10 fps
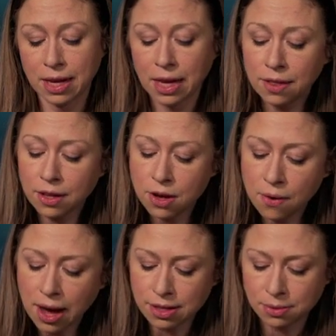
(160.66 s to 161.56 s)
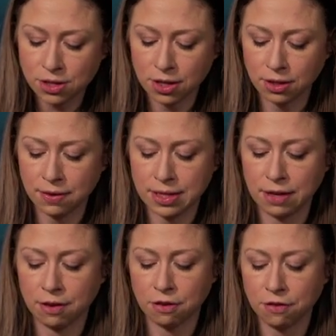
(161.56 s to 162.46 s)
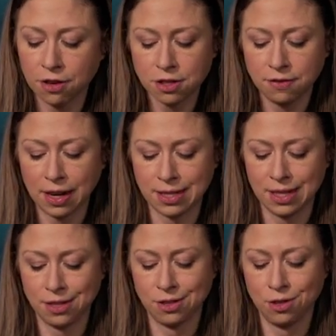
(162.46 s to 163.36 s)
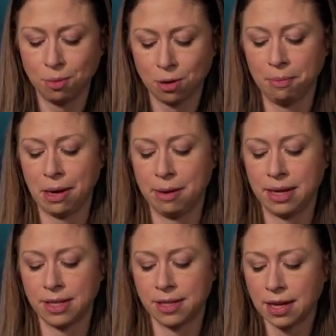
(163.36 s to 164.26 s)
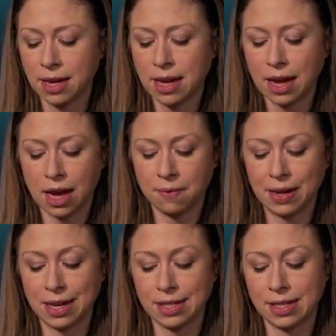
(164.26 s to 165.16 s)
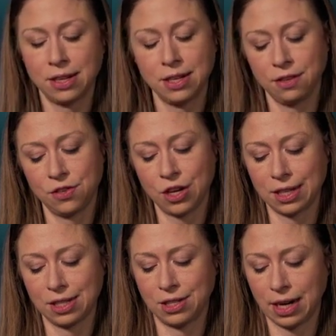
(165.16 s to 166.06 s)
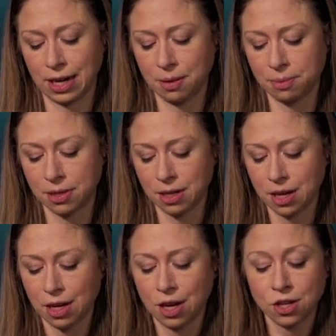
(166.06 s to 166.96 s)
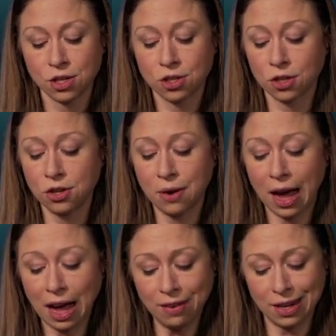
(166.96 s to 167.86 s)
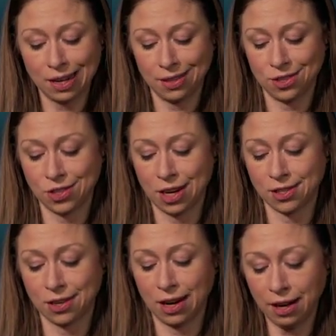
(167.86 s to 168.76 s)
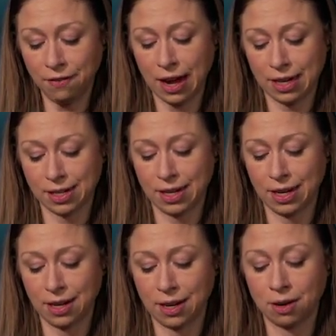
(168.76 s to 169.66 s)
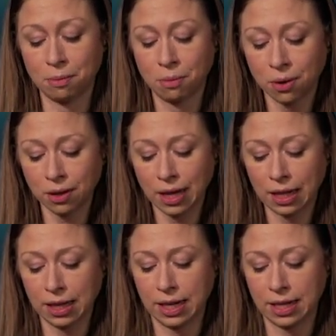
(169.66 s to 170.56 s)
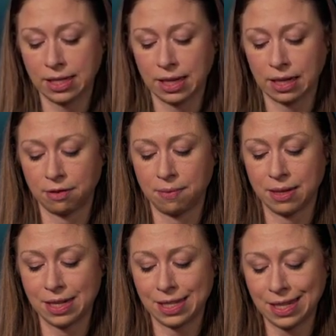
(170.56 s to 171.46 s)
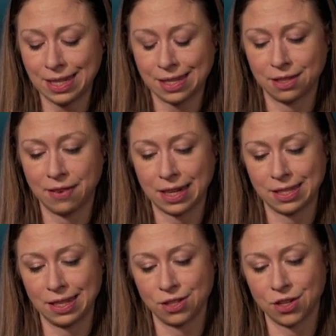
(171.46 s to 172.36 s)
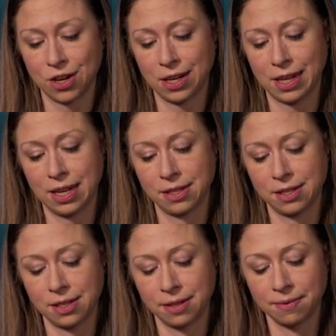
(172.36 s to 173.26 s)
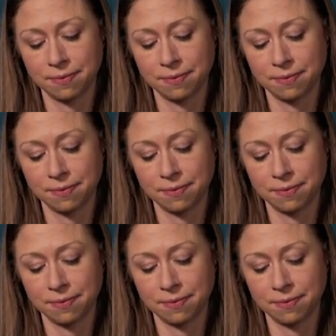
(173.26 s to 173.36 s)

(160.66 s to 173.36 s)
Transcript: In the US, we generally receive our first vaccine as newborn babies, and then we get a series of shots at checkups. Children who haven't gotten their shots are unvaccinated and are more likely to get sick from the diseases vaccines guard against.